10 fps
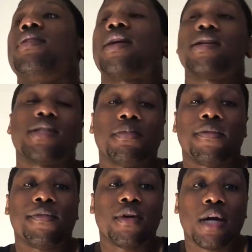like I said
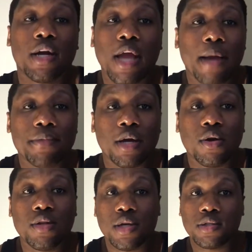before, I'm not
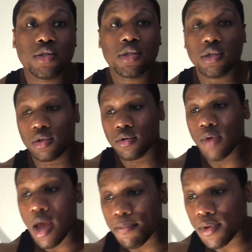only into lyrical
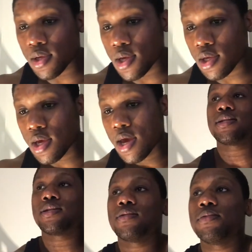rapping.
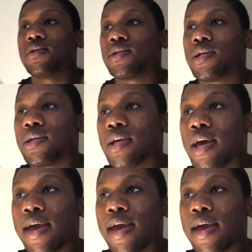Listen to music that